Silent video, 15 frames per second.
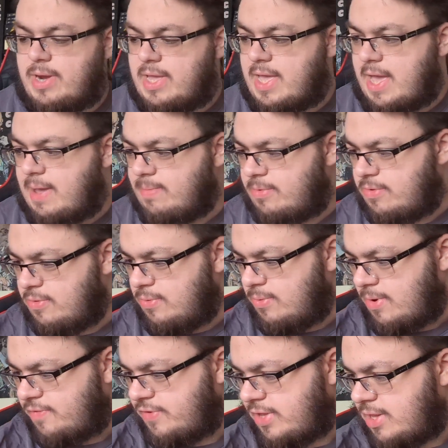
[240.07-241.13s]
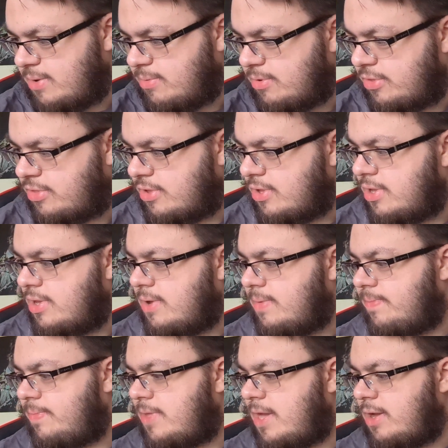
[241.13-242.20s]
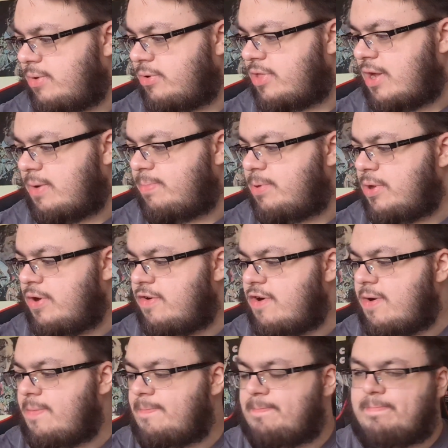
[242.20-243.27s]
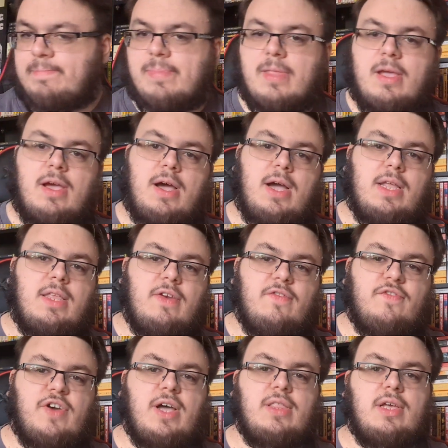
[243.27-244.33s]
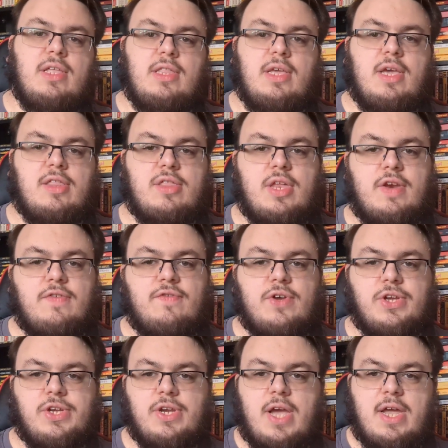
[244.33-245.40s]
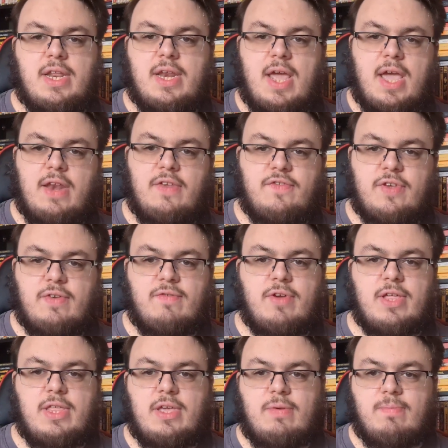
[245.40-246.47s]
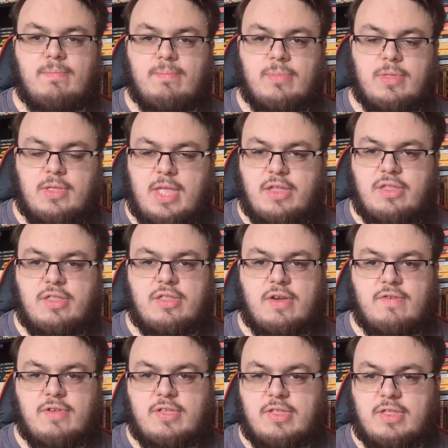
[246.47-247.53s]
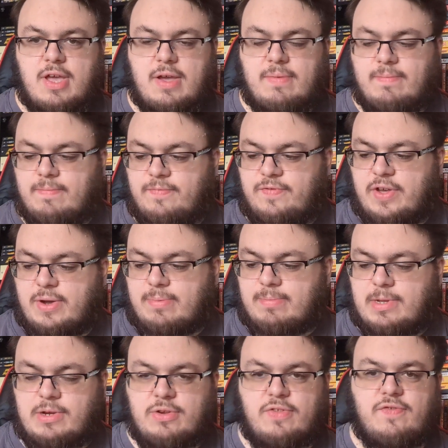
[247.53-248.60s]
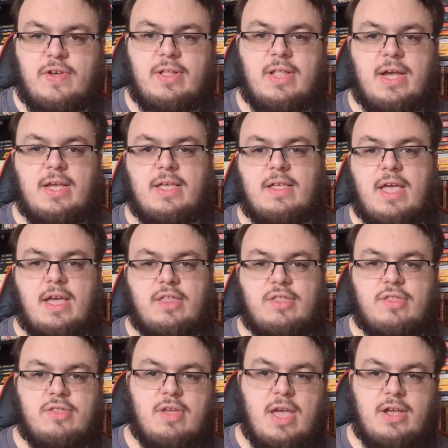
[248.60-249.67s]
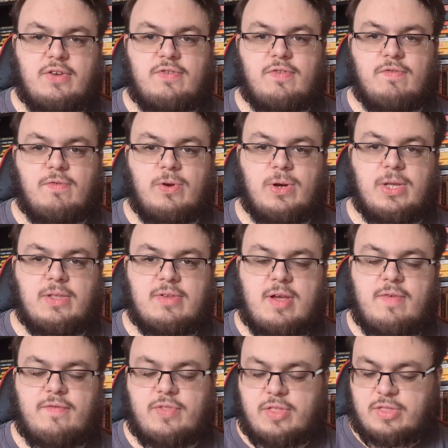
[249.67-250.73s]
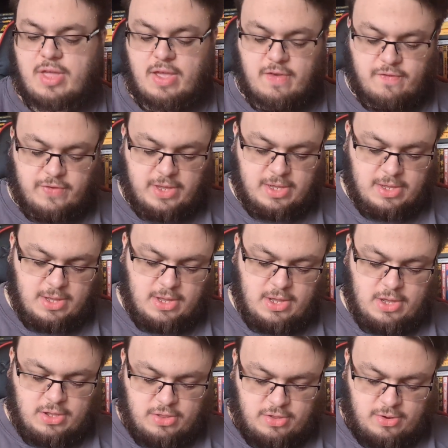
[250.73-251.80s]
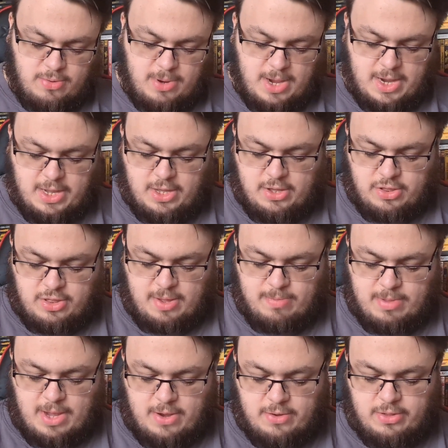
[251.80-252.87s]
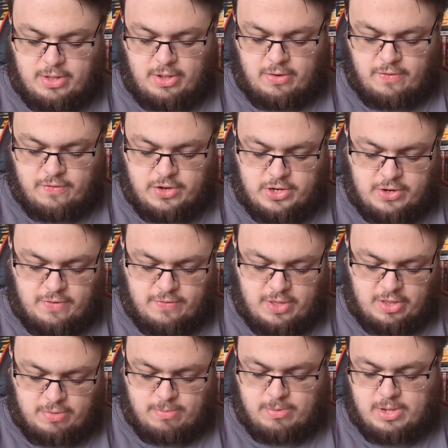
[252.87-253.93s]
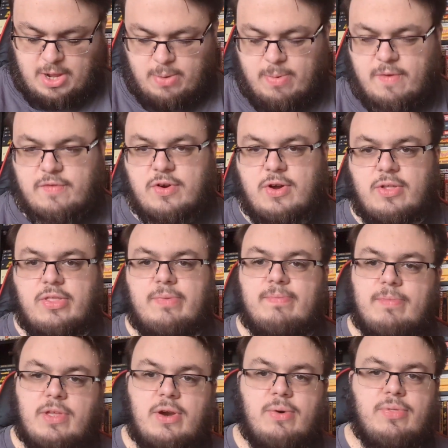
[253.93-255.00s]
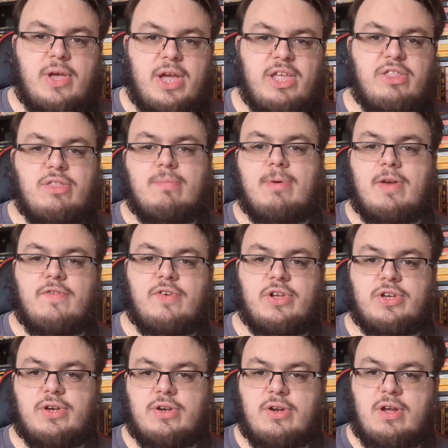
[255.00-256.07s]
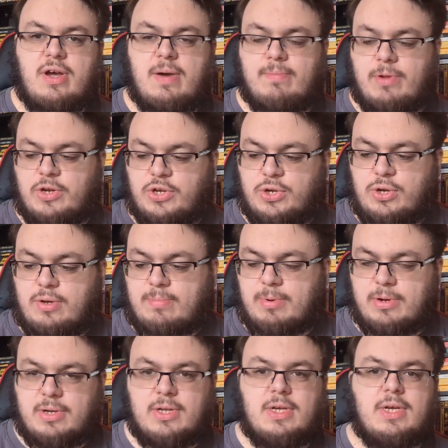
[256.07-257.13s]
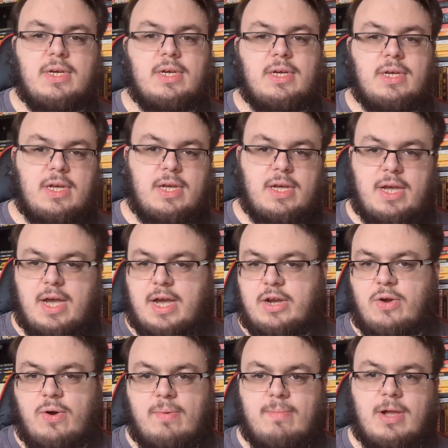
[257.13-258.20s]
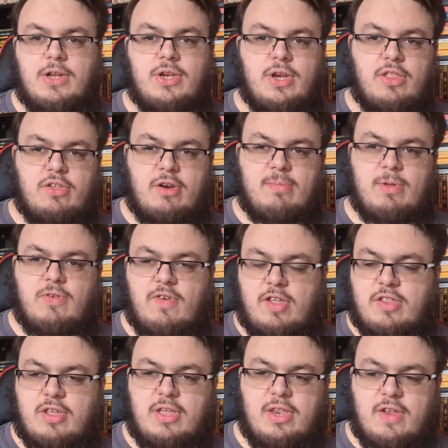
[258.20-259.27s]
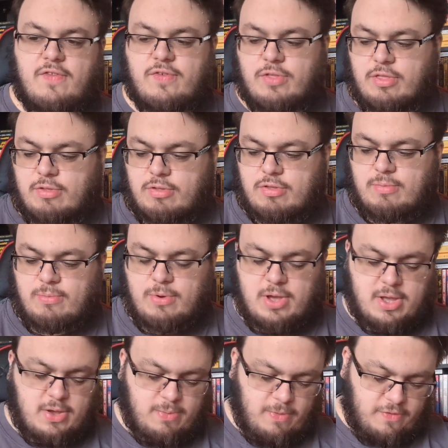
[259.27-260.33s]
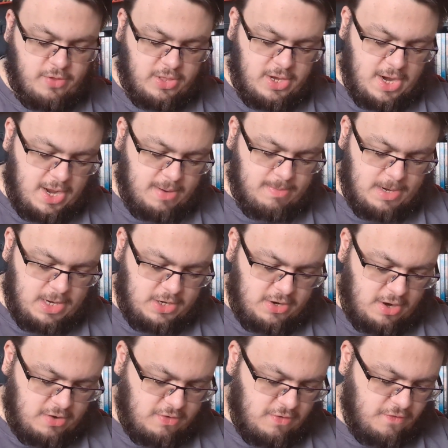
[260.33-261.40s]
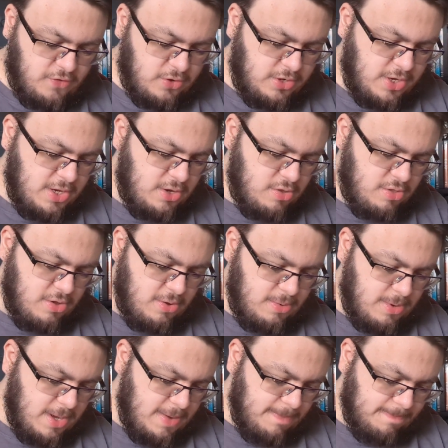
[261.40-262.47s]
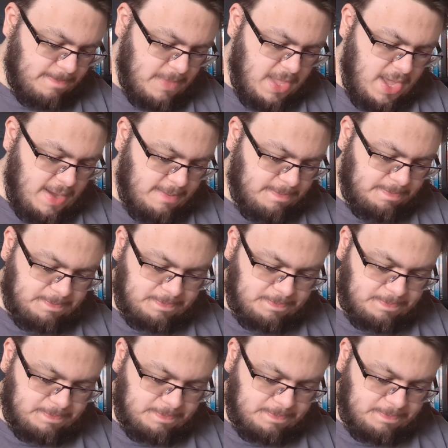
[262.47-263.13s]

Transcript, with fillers: when it came to, I think it was, yeah, it was El Pioro, I didn't find that the extended version added anything really necessary to that film. It just felt like ex extra running time for the sake of it, so I uh, skipped out on the longer version of this. Now, whether or not, you know, that is the better version or not, I'm not sure, but I don't imagine it's going to be drastically different uh, with only nine minutes extra footage. So uh, yeah,